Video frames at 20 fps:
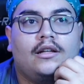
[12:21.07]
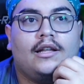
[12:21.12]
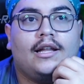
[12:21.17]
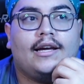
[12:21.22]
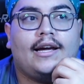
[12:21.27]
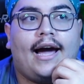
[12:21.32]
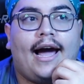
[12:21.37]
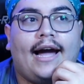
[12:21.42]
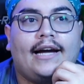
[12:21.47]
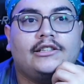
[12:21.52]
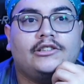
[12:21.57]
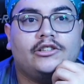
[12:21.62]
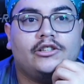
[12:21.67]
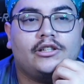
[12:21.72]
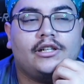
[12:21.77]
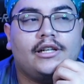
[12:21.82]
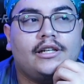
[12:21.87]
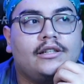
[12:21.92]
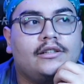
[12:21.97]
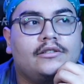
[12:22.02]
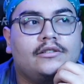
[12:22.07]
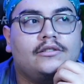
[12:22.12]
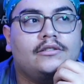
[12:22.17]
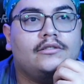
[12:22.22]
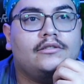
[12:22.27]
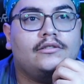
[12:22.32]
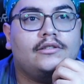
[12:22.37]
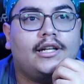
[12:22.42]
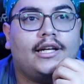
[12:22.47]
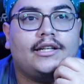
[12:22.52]
like I took it
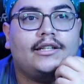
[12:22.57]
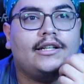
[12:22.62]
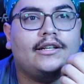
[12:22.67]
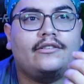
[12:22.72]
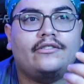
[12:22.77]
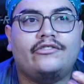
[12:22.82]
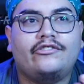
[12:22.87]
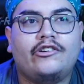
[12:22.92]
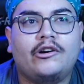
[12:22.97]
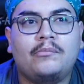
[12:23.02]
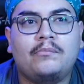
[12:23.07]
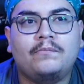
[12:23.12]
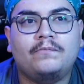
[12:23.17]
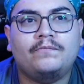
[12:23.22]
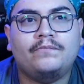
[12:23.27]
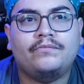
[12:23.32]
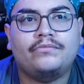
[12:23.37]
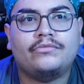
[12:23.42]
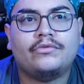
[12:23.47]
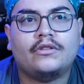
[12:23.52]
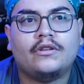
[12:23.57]
like like from